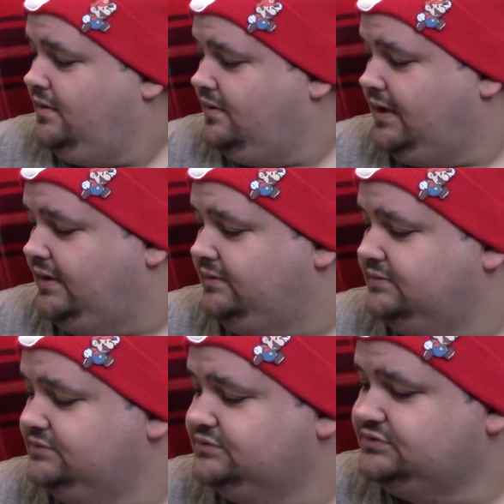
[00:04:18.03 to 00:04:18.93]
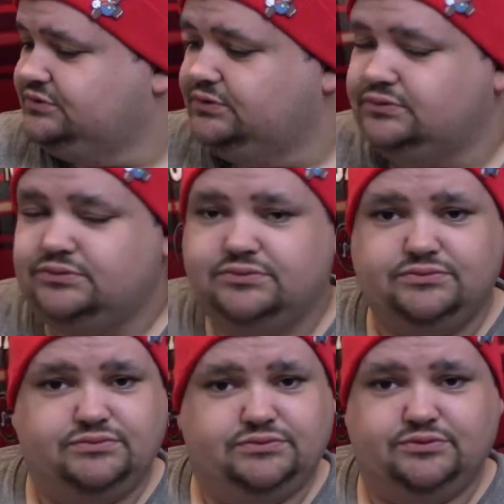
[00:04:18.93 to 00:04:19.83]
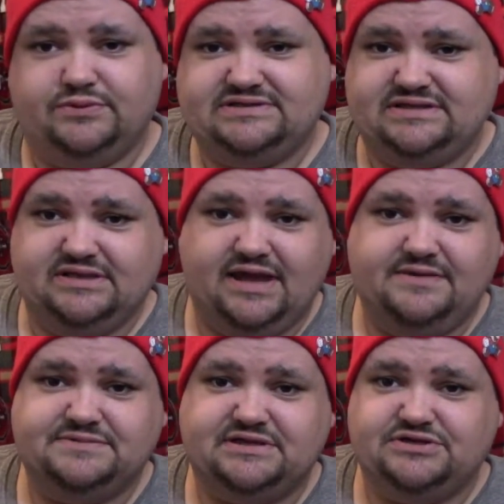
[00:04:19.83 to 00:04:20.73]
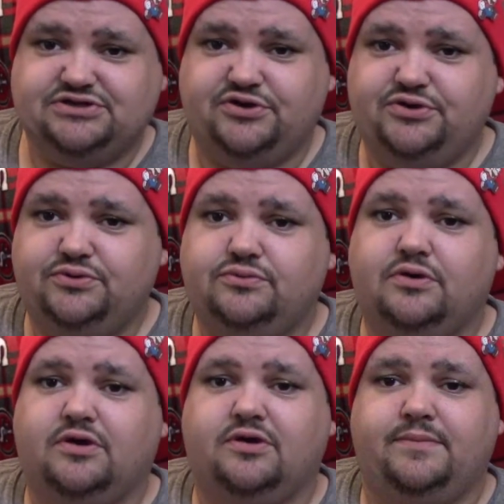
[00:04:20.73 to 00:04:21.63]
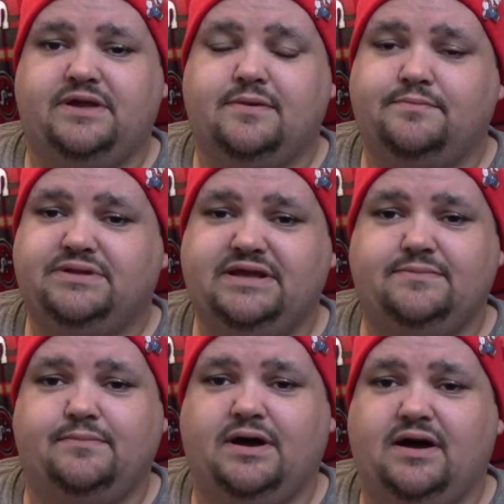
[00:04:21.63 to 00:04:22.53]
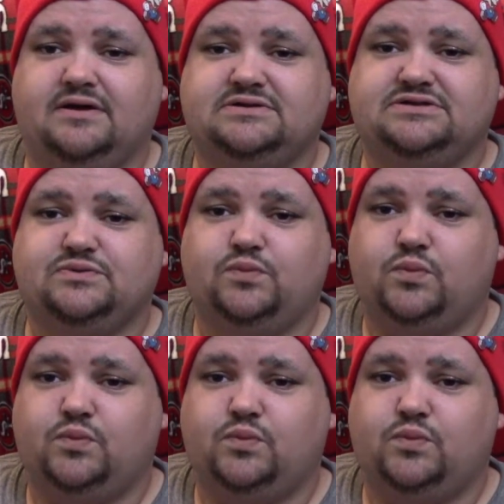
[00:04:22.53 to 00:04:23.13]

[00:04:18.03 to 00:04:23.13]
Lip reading: Okay, so the rest of the games that I show you are going to be complete in box,